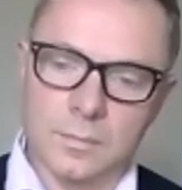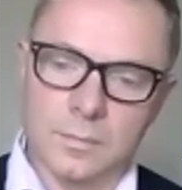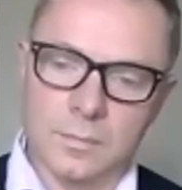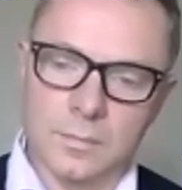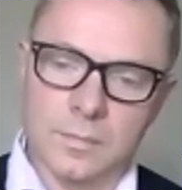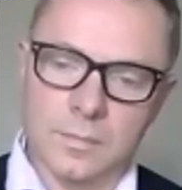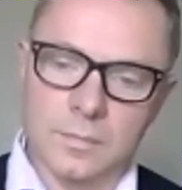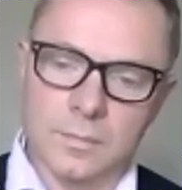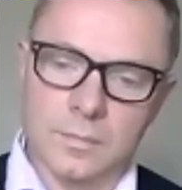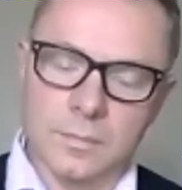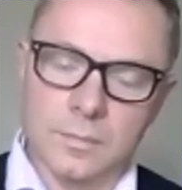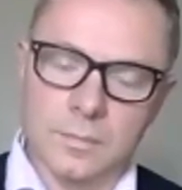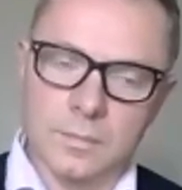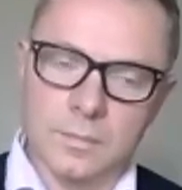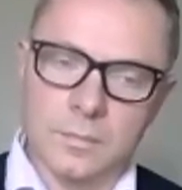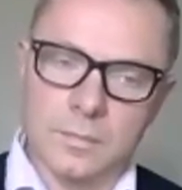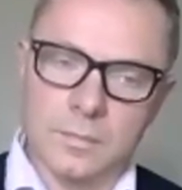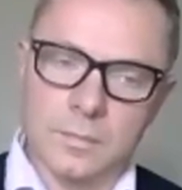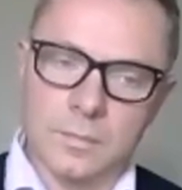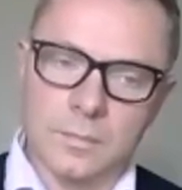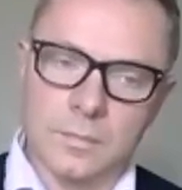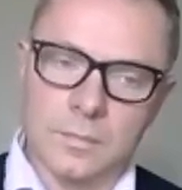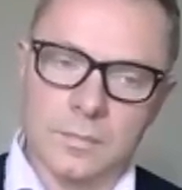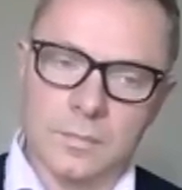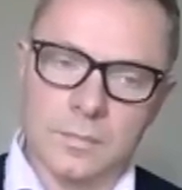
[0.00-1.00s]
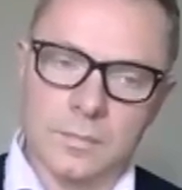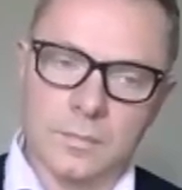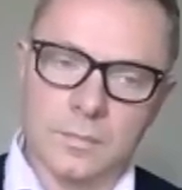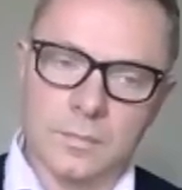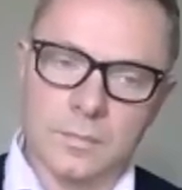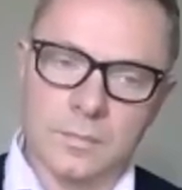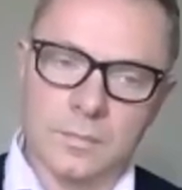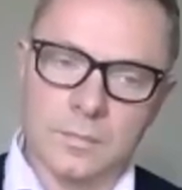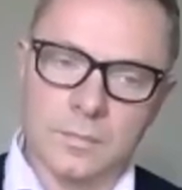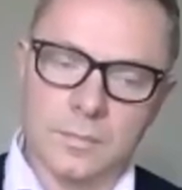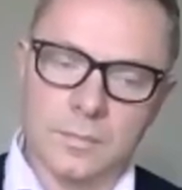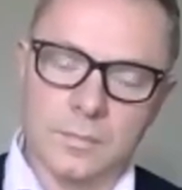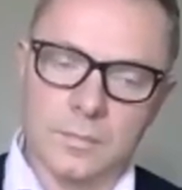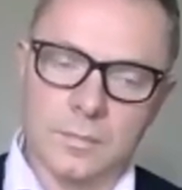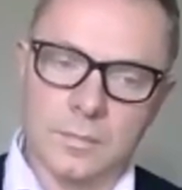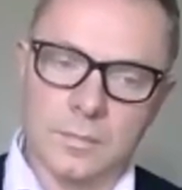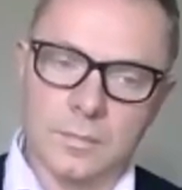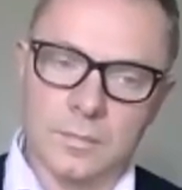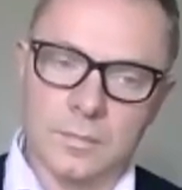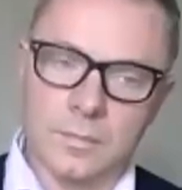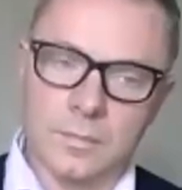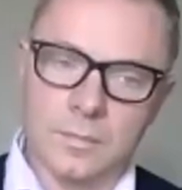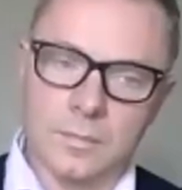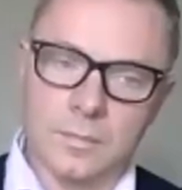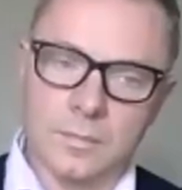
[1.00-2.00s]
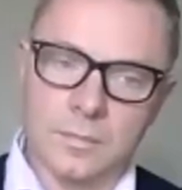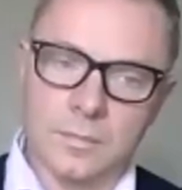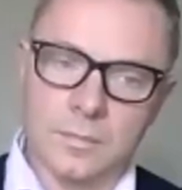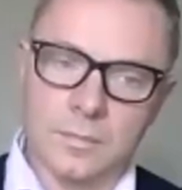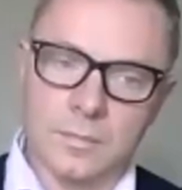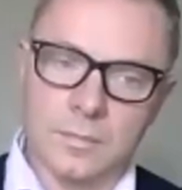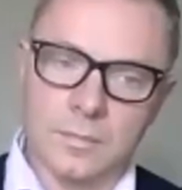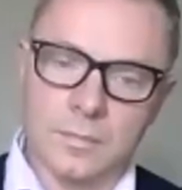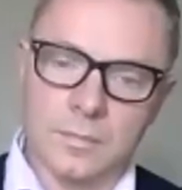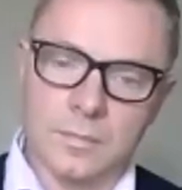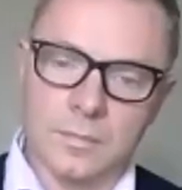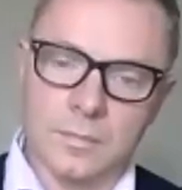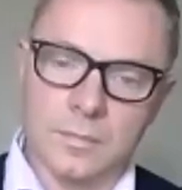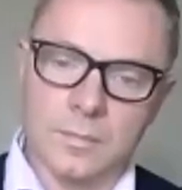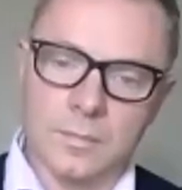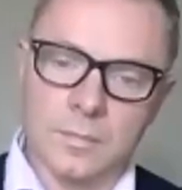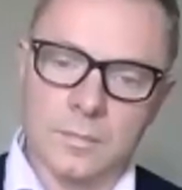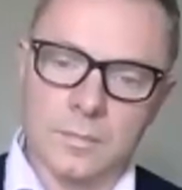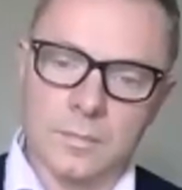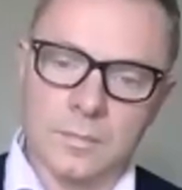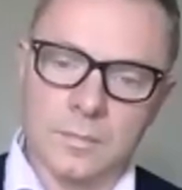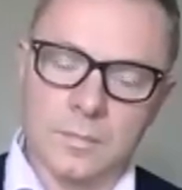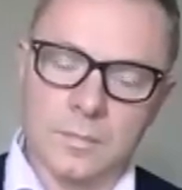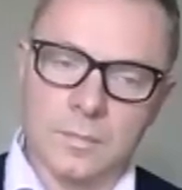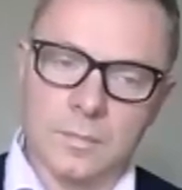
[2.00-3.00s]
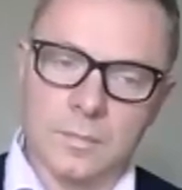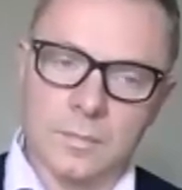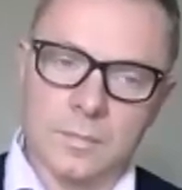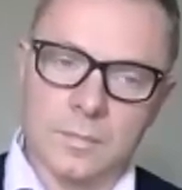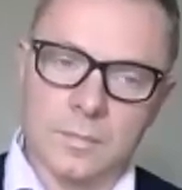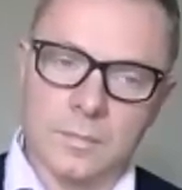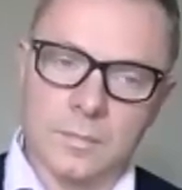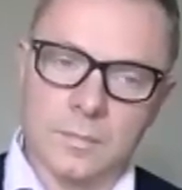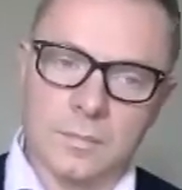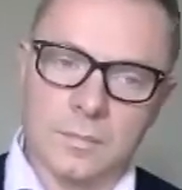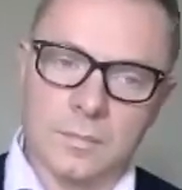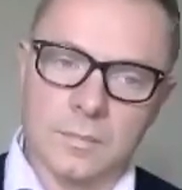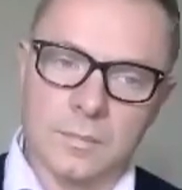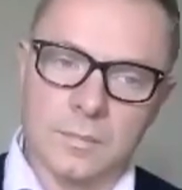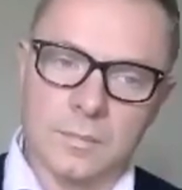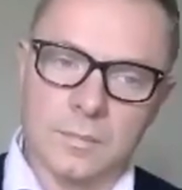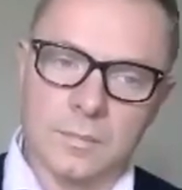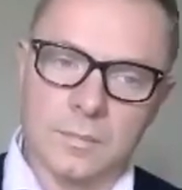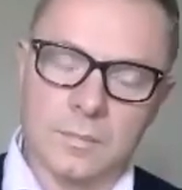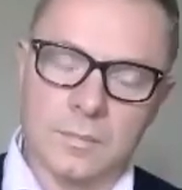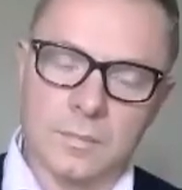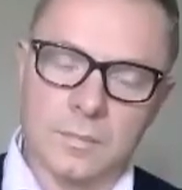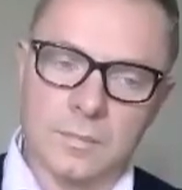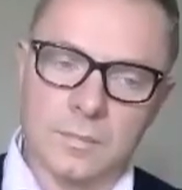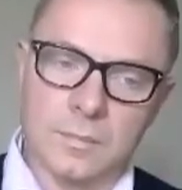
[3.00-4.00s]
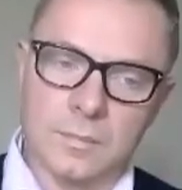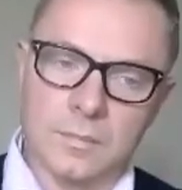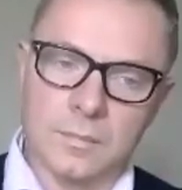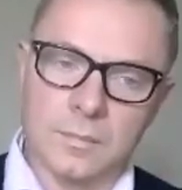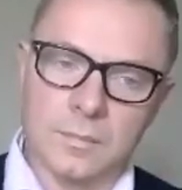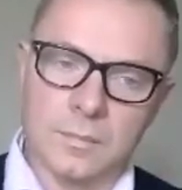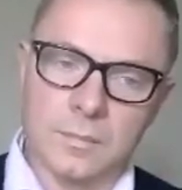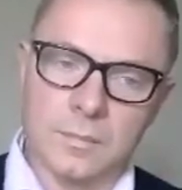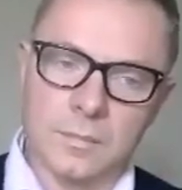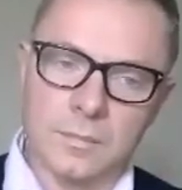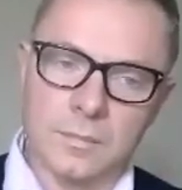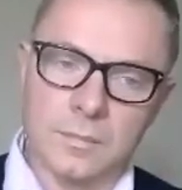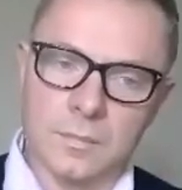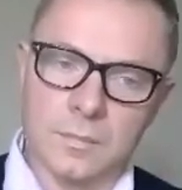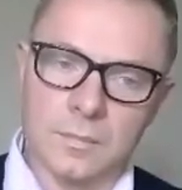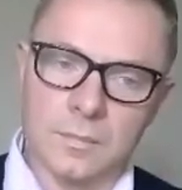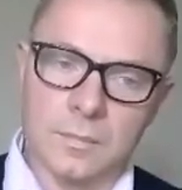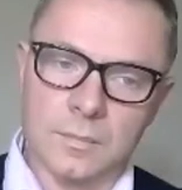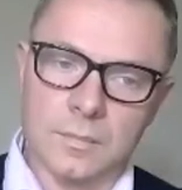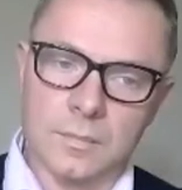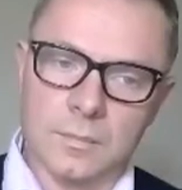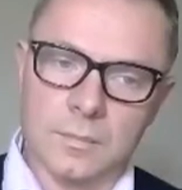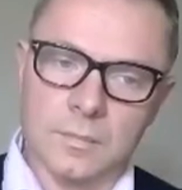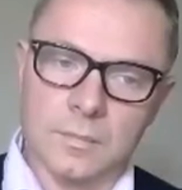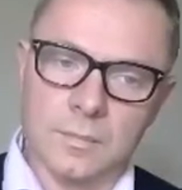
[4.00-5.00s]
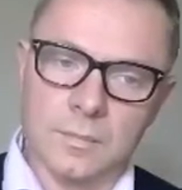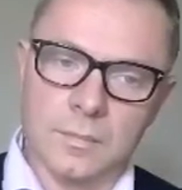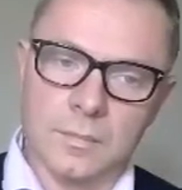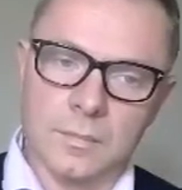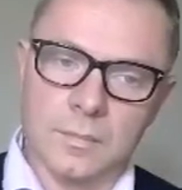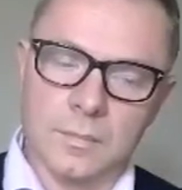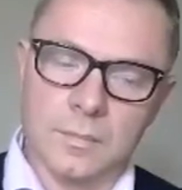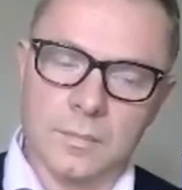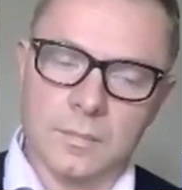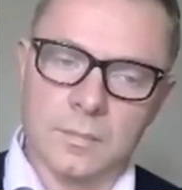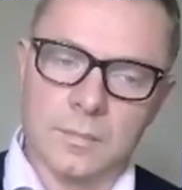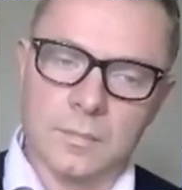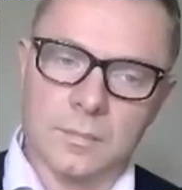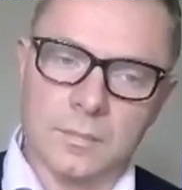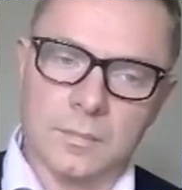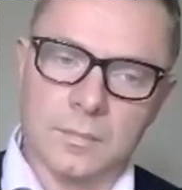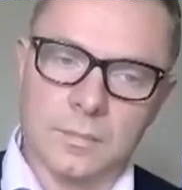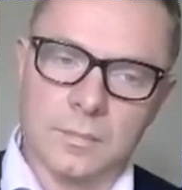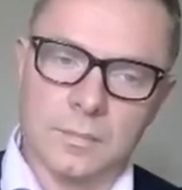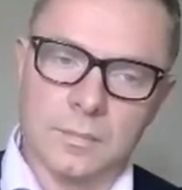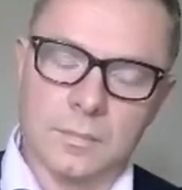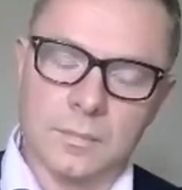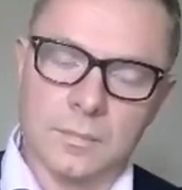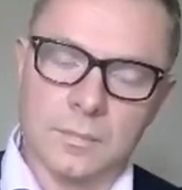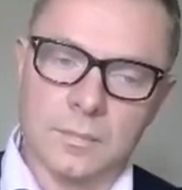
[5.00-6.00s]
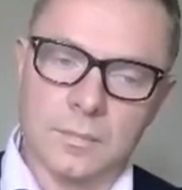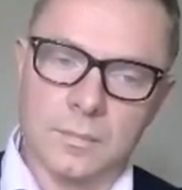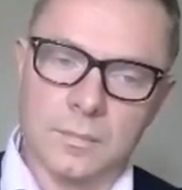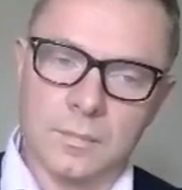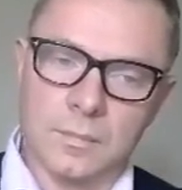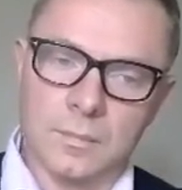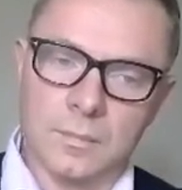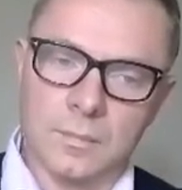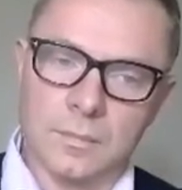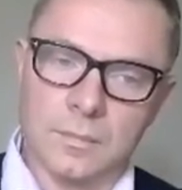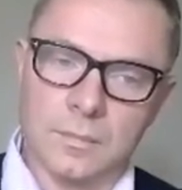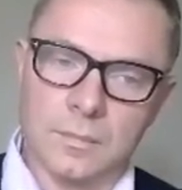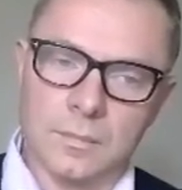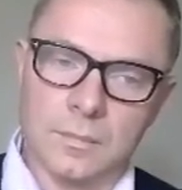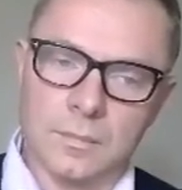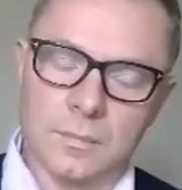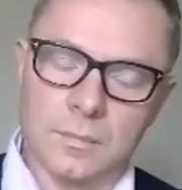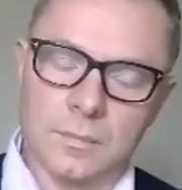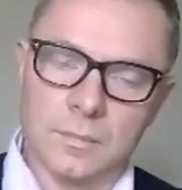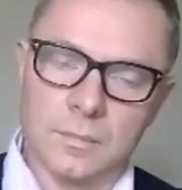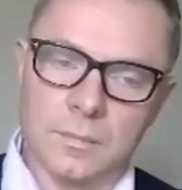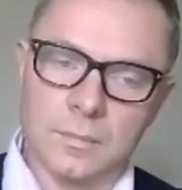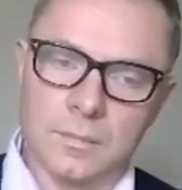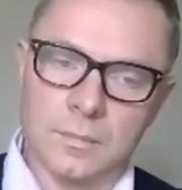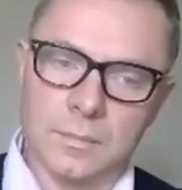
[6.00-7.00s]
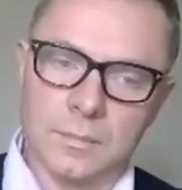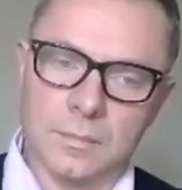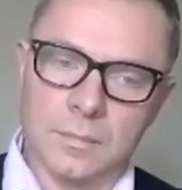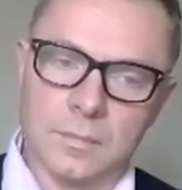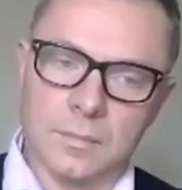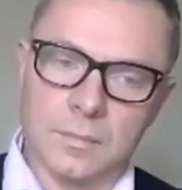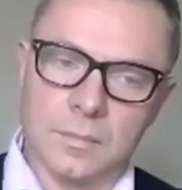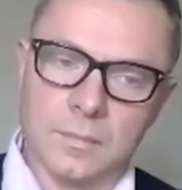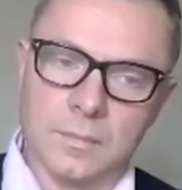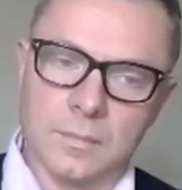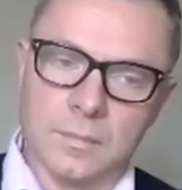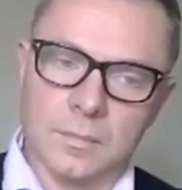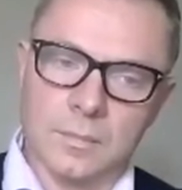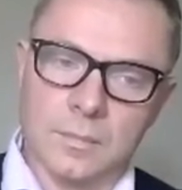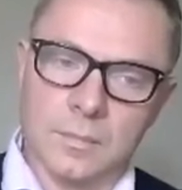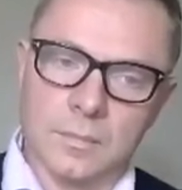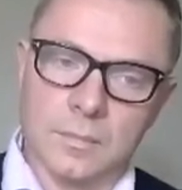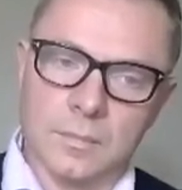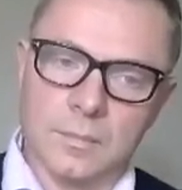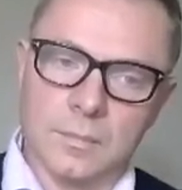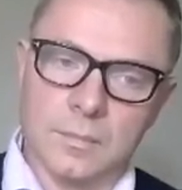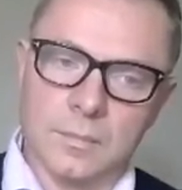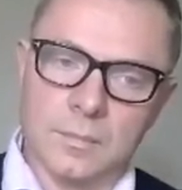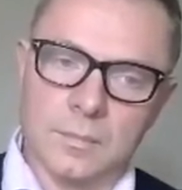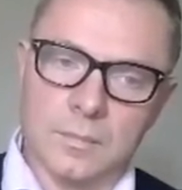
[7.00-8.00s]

(silent)